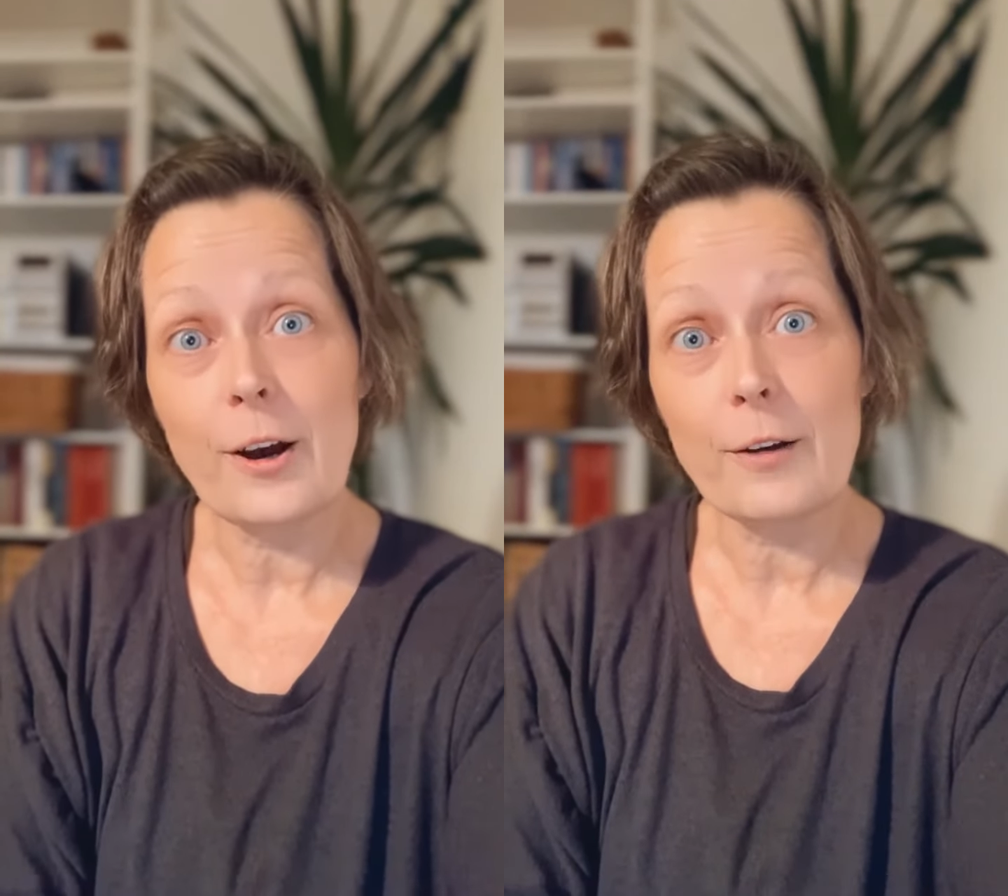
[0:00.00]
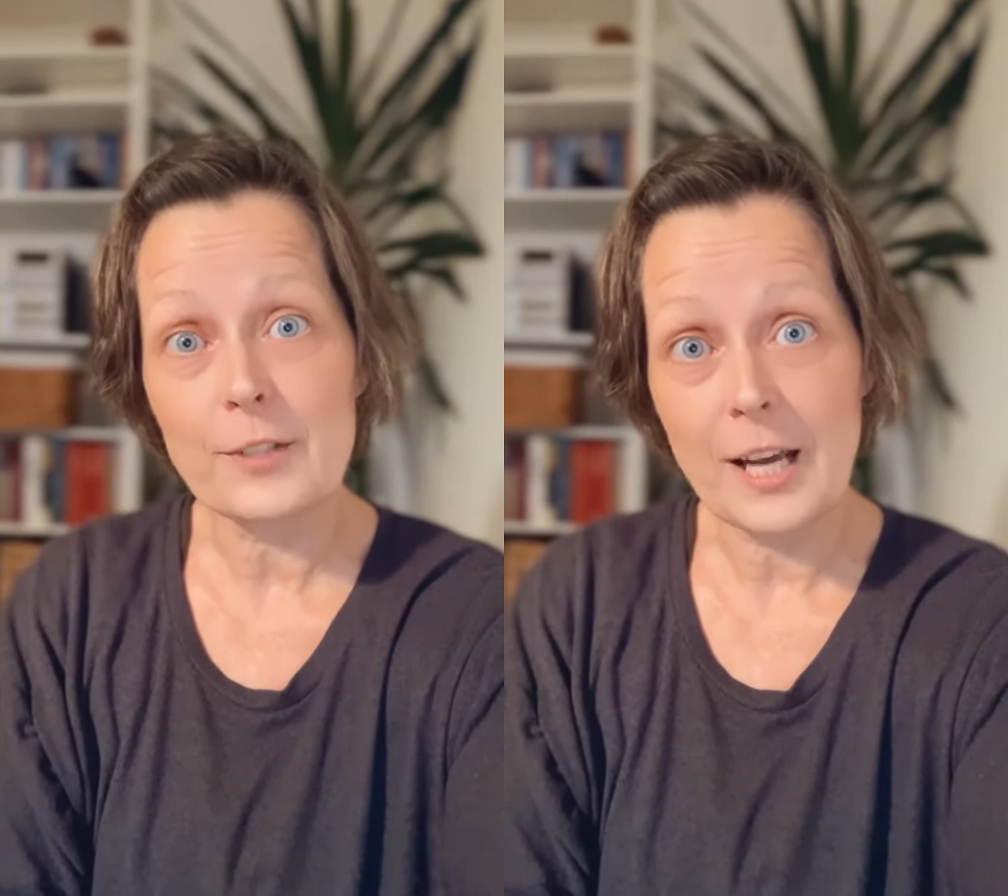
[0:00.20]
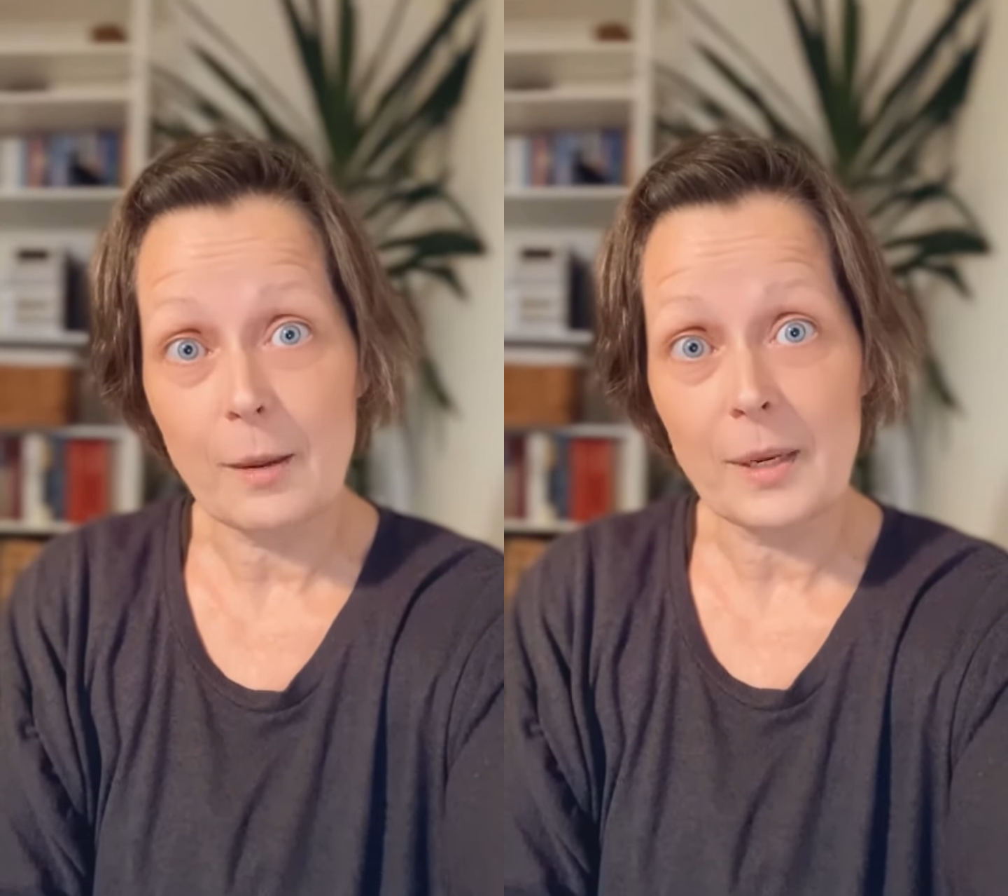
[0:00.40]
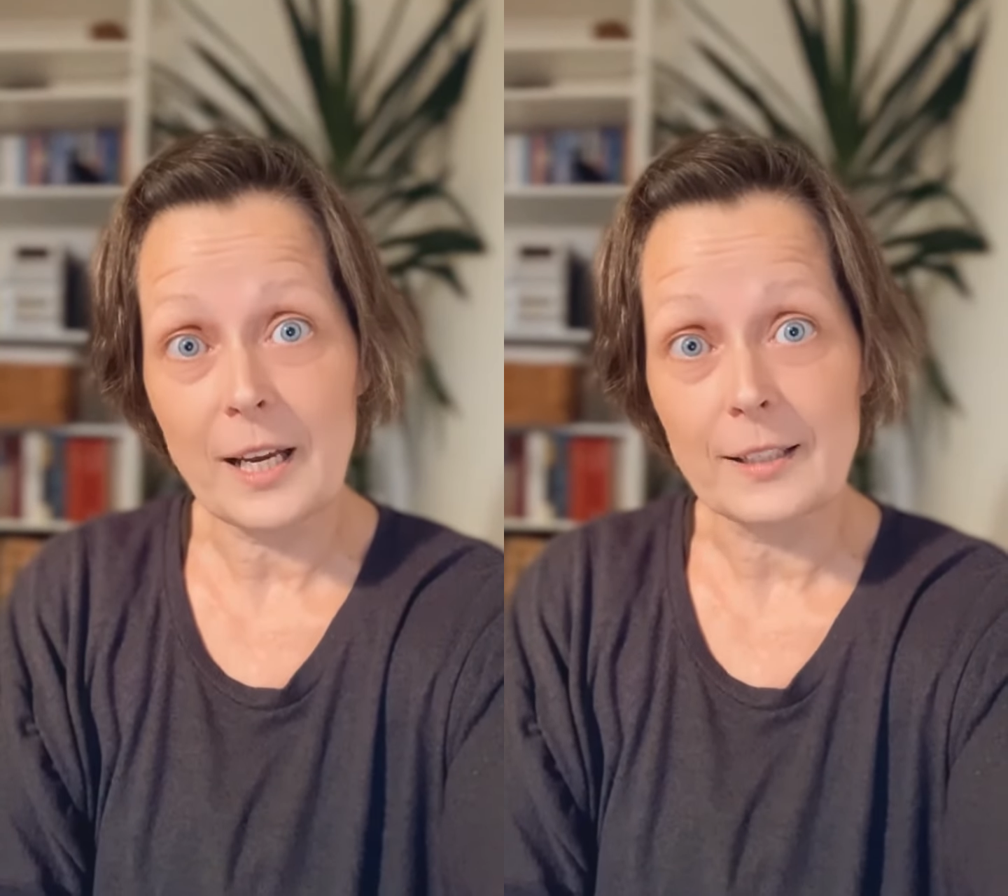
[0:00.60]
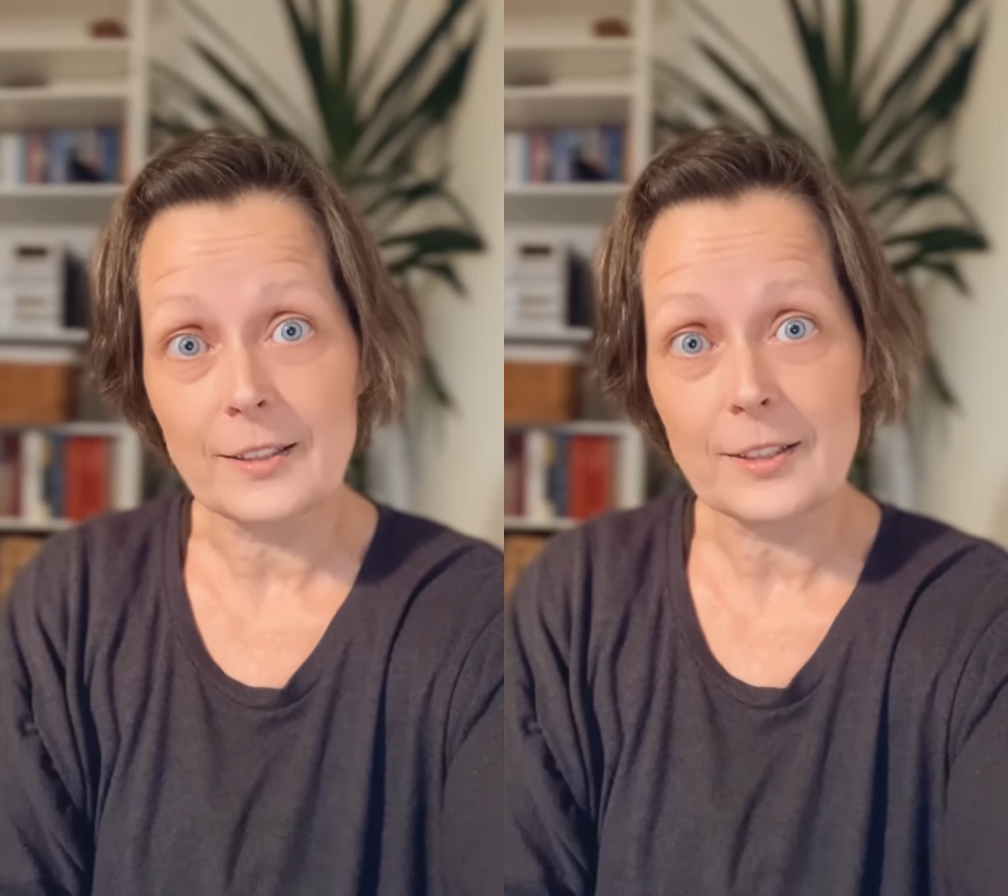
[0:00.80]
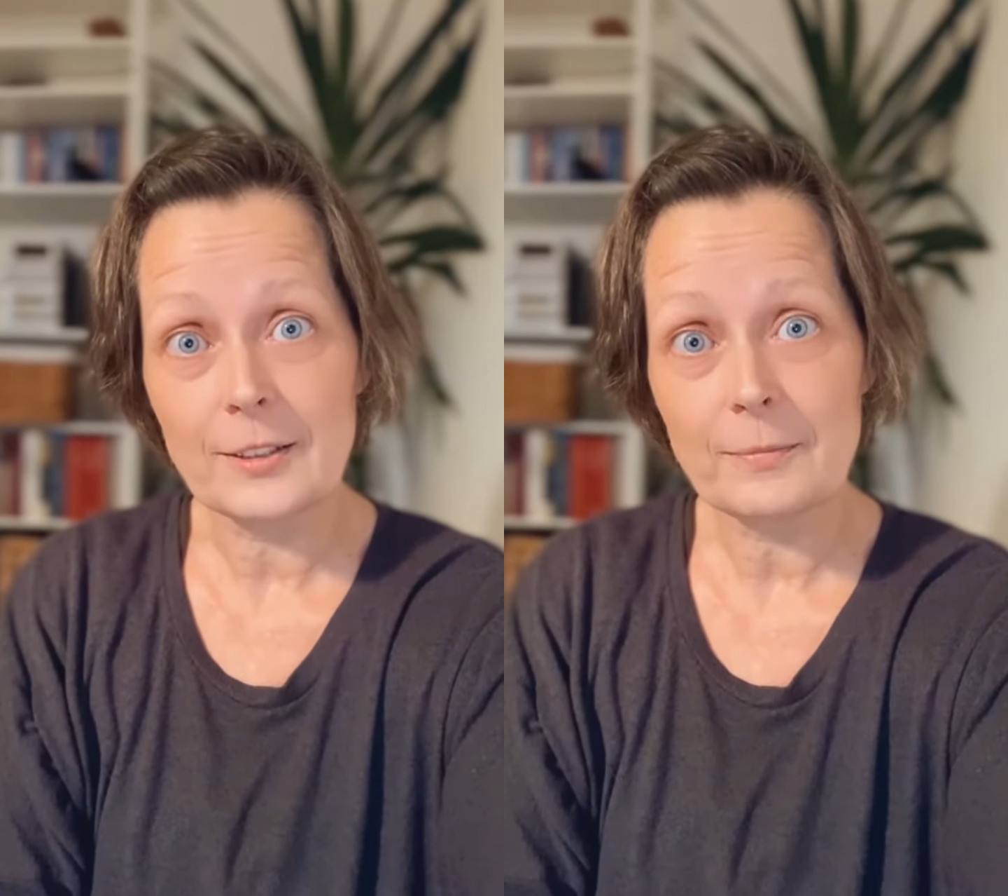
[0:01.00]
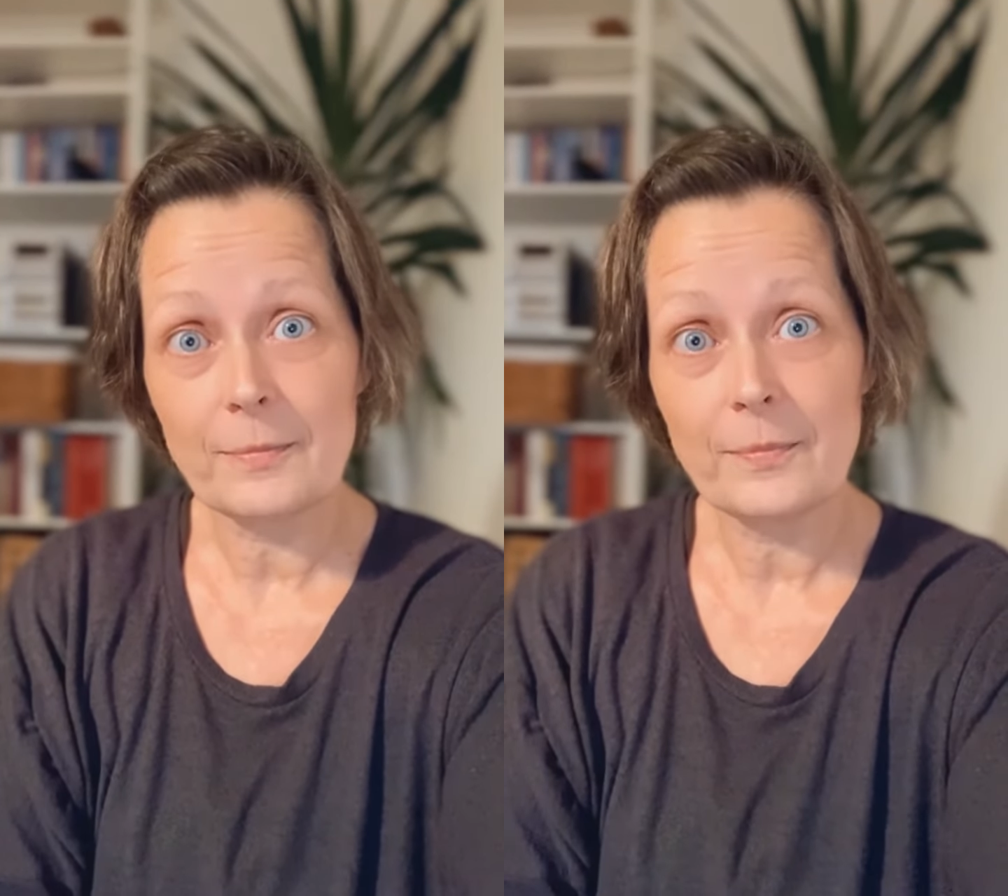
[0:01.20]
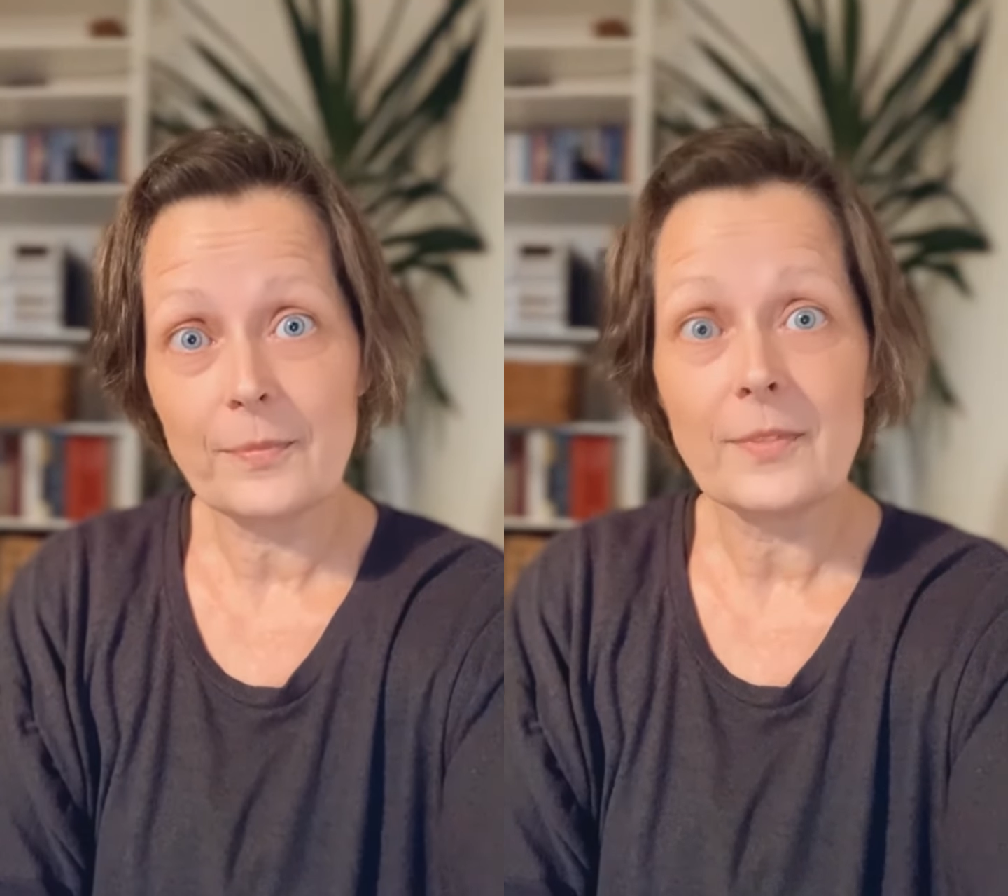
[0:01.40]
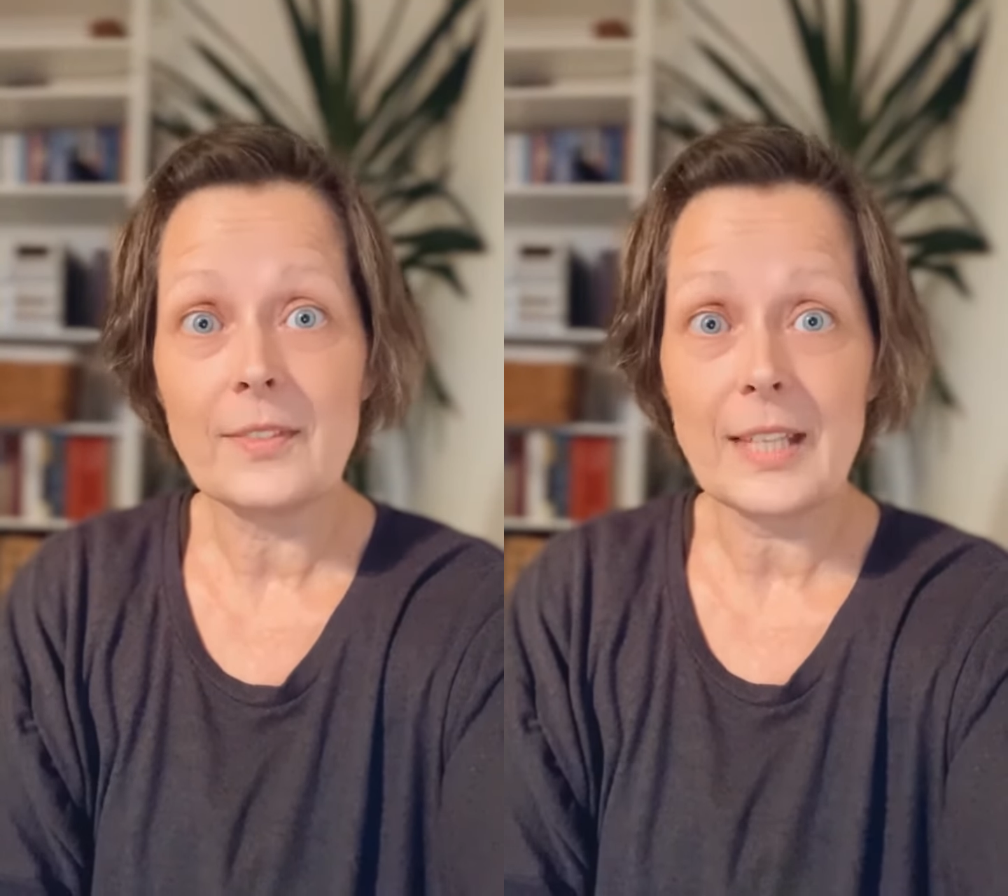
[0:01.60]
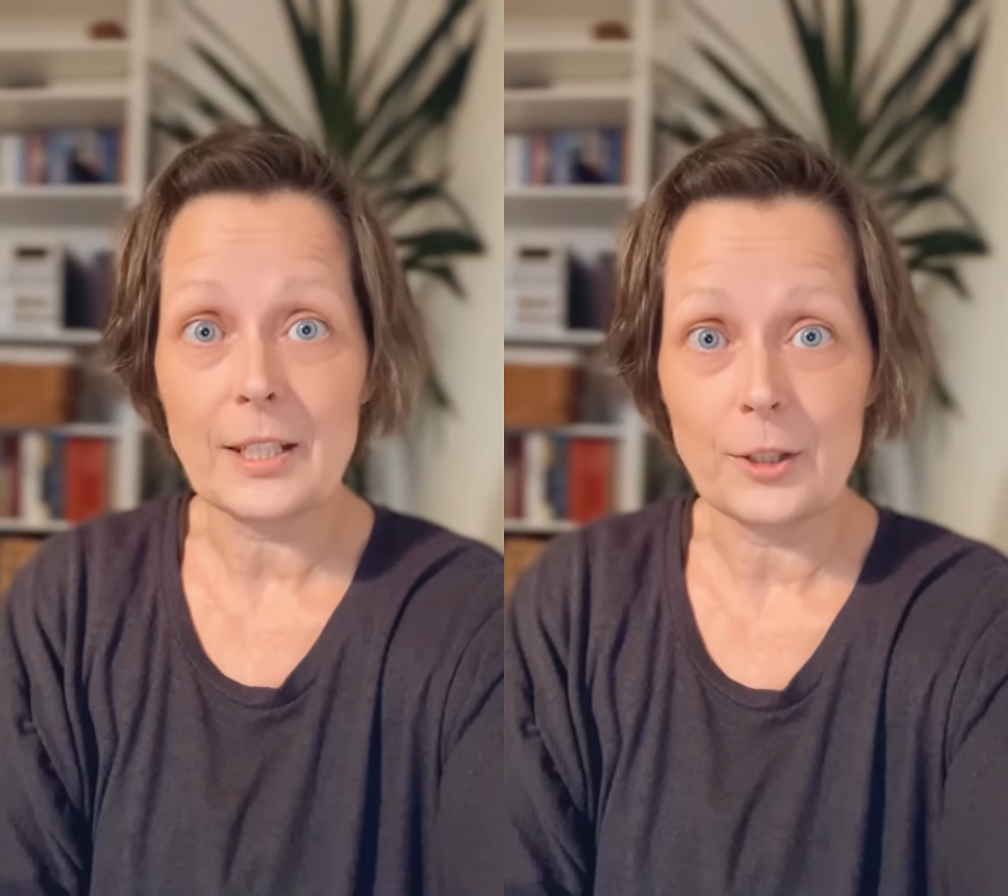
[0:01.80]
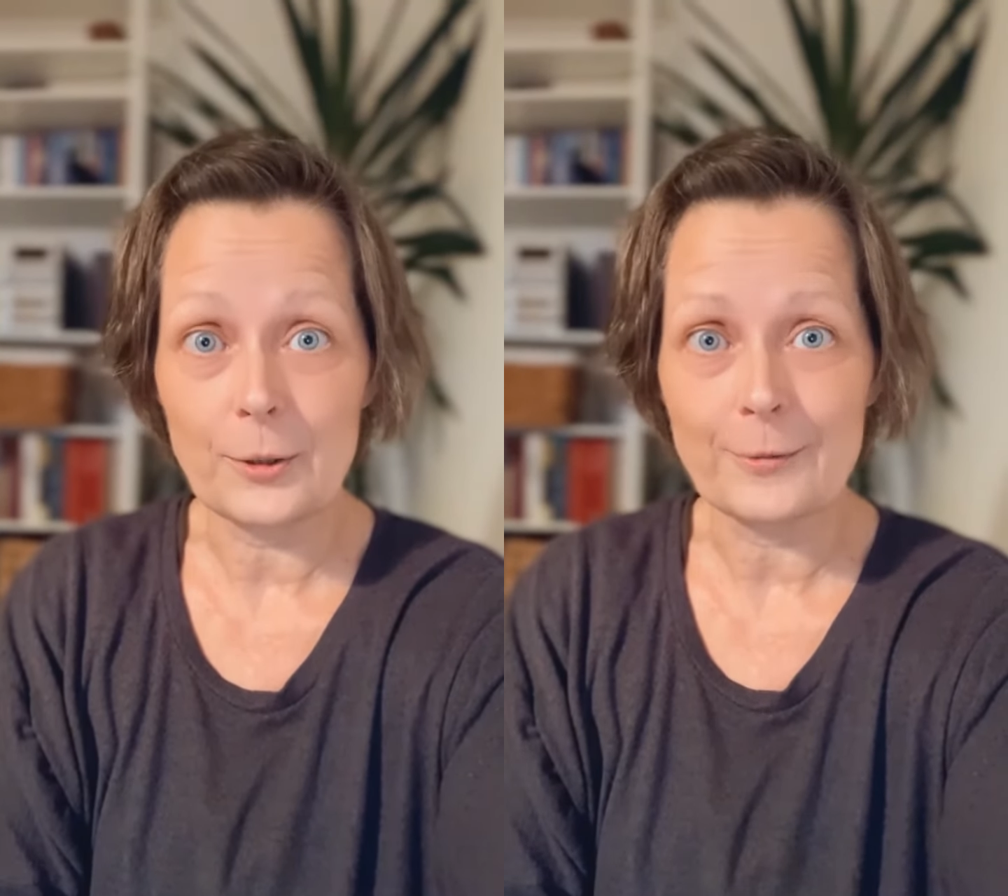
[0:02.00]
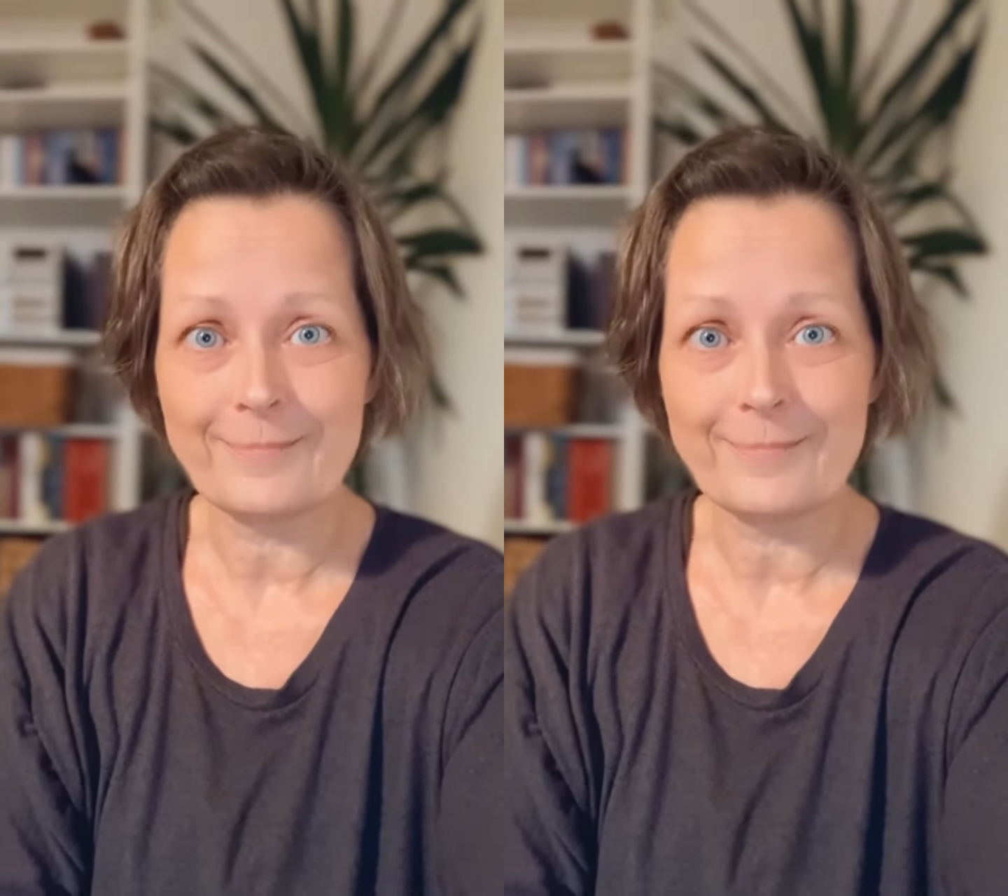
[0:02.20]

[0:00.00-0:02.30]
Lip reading: of timelines. Thank you.